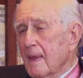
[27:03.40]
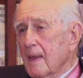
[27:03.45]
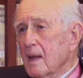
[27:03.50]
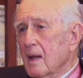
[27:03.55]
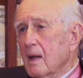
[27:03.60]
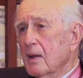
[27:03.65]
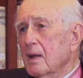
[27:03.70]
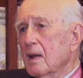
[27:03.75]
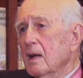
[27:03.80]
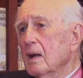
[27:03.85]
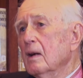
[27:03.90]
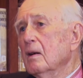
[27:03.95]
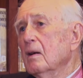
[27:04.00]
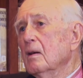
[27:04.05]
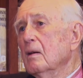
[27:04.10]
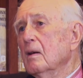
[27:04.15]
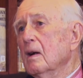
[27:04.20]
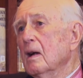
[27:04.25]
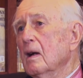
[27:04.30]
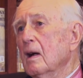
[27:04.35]
And
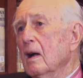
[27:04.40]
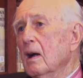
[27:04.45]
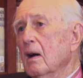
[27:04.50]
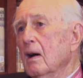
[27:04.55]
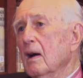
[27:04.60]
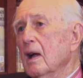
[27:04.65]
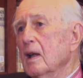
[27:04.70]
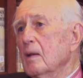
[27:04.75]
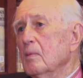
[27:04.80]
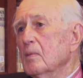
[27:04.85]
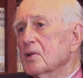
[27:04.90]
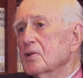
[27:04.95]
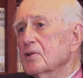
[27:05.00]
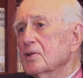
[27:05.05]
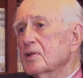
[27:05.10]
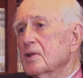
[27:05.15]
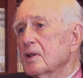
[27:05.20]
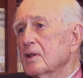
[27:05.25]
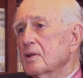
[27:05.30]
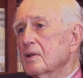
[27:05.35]
now our aim is
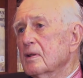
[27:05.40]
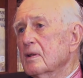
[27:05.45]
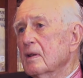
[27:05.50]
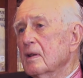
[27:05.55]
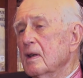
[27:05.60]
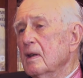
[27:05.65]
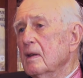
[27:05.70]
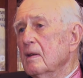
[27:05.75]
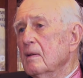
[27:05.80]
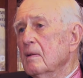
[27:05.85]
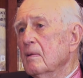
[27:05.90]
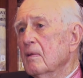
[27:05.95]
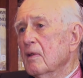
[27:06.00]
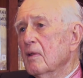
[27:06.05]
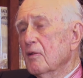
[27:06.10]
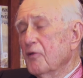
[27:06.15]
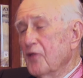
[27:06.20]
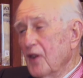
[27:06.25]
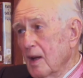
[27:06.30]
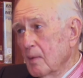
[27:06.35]
that the
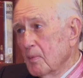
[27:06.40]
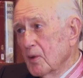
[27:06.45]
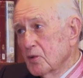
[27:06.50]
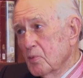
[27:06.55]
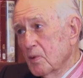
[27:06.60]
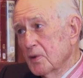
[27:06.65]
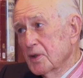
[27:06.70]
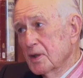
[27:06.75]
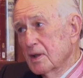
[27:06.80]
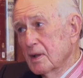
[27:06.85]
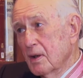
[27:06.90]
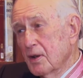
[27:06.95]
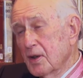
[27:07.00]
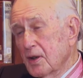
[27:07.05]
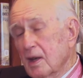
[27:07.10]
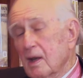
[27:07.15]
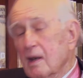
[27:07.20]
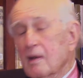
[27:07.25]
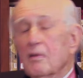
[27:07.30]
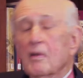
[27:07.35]
families, once again
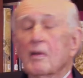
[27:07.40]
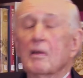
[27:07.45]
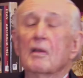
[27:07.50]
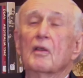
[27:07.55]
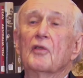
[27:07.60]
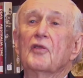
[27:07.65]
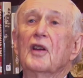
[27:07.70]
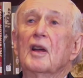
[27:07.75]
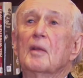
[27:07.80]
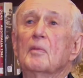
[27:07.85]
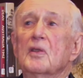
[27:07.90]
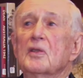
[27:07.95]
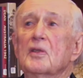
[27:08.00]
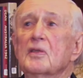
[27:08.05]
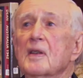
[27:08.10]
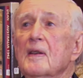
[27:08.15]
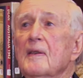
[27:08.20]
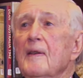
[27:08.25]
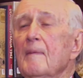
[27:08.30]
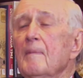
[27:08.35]
thinking of the families,
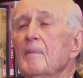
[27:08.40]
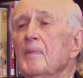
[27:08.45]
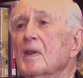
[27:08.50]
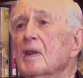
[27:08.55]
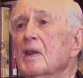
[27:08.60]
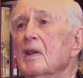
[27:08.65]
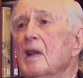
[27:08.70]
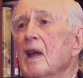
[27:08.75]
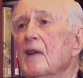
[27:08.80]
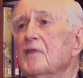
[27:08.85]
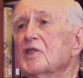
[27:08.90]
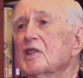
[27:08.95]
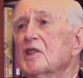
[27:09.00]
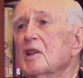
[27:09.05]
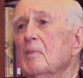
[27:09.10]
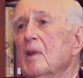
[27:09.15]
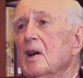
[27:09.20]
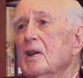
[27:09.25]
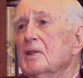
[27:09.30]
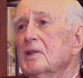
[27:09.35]
can have
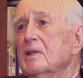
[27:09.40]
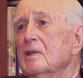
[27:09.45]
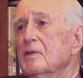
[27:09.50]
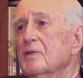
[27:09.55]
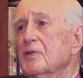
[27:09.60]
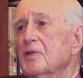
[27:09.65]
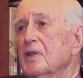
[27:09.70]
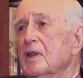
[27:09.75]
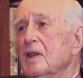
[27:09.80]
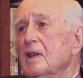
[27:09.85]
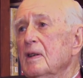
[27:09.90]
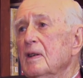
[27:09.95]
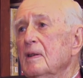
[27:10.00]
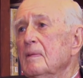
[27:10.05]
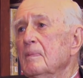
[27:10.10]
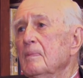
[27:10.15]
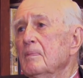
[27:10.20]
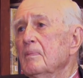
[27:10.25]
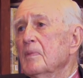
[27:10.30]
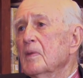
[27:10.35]
some idea of the
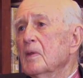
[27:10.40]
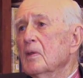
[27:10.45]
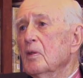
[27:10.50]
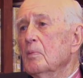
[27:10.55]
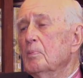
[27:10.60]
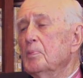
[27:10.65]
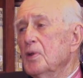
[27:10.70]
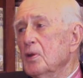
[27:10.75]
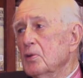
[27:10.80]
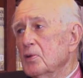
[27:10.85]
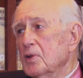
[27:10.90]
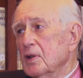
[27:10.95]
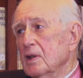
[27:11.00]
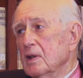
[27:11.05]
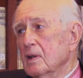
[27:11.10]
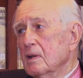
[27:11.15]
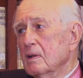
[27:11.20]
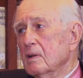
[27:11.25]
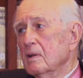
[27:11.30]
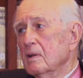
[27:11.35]
beauty